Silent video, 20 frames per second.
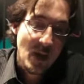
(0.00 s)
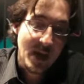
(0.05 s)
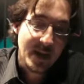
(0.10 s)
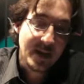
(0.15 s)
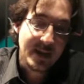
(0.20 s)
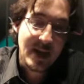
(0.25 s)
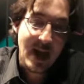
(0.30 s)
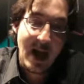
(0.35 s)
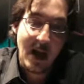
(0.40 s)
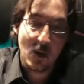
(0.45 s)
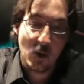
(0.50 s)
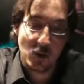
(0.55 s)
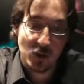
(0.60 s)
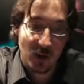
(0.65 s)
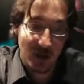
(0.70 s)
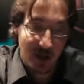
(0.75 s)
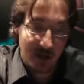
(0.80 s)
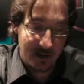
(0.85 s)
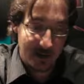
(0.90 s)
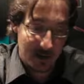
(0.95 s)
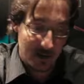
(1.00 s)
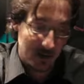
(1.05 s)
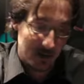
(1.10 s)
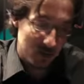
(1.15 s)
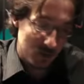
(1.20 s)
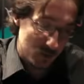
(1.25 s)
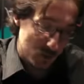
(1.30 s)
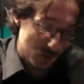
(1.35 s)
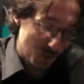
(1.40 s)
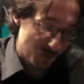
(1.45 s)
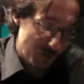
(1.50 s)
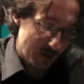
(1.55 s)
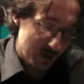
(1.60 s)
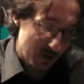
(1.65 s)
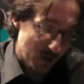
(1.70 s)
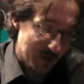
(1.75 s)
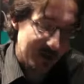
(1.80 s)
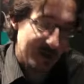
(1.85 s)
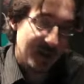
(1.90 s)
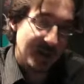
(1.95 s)
it allowed to bring
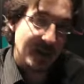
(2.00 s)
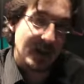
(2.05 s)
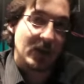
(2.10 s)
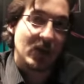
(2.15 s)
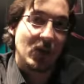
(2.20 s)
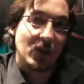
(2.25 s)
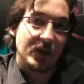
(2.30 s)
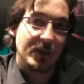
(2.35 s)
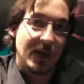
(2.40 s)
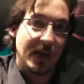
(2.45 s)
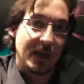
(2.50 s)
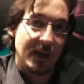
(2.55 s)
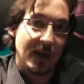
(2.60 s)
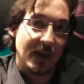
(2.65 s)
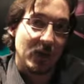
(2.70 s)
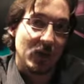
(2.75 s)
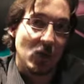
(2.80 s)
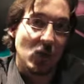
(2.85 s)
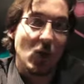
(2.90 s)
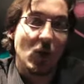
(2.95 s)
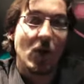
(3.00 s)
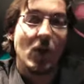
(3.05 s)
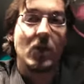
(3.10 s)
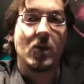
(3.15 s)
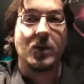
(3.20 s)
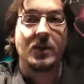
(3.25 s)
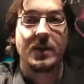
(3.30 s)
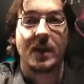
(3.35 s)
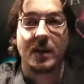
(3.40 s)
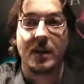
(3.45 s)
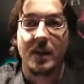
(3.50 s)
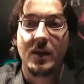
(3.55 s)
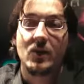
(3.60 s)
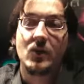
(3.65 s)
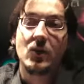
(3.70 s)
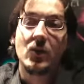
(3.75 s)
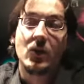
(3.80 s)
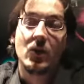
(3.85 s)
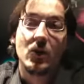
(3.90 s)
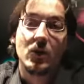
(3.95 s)
your internet content and your local content
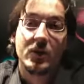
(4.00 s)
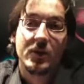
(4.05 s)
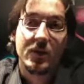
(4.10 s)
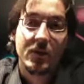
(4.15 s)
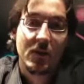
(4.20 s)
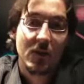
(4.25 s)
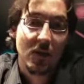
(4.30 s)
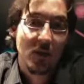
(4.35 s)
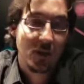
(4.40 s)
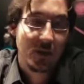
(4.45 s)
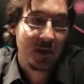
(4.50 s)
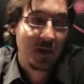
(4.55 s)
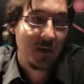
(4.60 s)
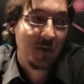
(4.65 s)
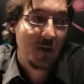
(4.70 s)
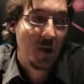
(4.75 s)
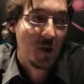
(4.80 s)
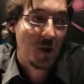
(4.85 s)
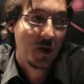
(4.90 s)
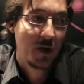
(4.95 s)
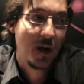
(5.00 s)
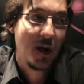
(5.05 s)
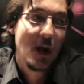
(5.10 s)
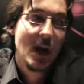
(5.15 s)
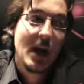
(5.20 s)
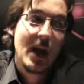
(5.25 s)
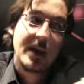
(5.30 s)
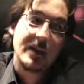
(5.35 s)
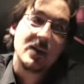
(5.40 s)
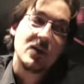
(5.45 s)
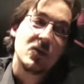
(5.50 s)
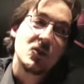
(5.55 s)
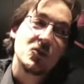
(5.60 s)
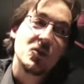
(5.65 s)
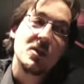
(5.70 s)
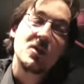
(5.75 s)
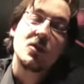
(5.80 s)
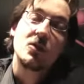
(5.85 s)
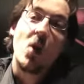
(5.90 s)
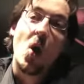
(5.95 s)
into your television. It's
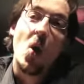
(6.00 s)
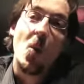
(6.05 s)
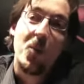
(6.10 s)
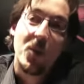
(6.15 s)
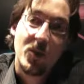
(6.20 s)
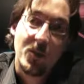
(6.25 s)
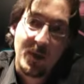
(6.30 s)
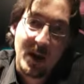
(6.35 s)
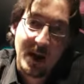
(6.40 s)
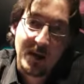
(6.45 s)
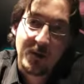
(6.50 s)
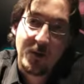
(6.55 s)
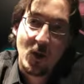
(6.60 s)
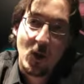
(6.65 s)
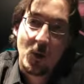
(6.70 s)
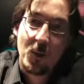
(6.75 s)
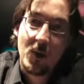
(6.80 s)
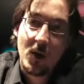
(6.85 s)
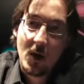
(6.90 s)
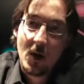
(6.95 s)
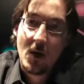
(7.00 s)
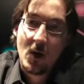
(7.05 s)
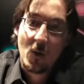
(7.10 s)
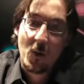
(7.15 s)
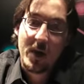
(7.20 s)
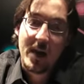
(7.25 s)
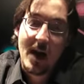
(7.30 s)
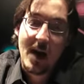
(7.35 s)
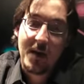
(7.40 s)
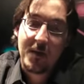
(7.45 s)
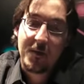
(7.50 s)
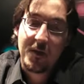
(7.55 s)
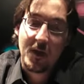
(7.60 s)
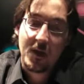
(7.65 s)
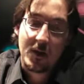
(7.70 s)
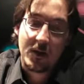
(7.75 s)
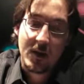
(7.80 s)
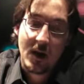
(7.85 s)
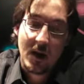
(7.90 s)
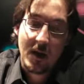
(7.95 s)
an open platform. We have
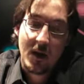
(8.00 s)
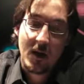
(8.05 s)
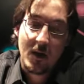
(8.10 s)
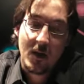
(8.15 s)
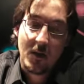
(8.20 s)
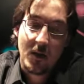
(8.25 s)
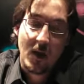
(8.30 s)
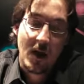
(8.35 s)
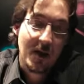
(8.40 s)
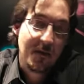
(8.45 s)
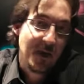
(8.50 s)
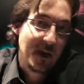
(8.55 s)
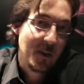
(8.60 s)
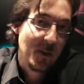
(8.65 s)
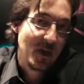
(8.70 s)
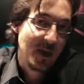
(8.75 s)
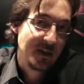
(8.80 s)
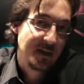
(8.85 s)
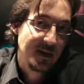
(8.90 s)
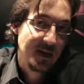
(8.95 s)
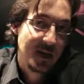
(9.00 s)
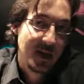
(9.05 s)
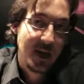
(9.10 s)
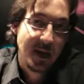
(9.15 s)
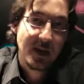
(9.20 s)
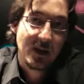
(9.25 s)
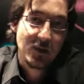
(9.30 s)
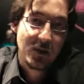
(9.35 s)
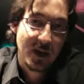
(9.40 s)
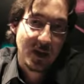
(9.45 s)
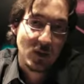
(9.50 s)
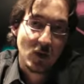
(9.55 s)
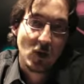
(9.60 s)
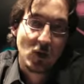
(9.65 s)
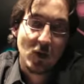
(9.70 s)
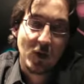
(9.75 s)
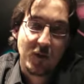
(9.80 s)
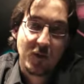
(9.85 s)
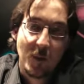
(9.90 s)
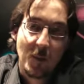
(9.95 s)
a available SDK that you can
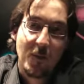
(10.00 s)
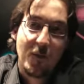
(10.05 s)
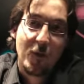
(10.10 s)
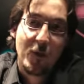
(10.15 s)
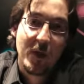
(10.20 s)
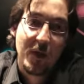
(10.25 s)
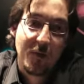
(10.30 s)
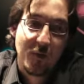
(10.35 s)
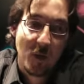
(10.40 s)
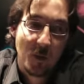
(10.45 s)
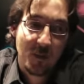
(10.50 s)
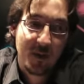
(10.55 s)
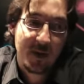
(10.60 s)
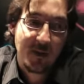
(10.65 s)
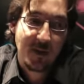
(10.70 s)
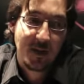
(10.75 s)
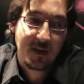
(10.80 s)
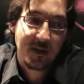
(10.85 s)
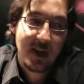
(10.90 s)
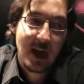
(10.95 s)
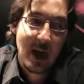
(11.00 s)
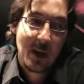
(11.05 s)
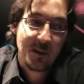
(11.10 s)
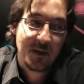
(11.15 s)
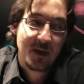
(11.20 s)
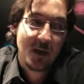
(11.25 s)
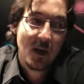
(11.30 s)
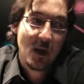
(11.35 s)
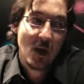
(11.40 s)
download for free from DivX Labs,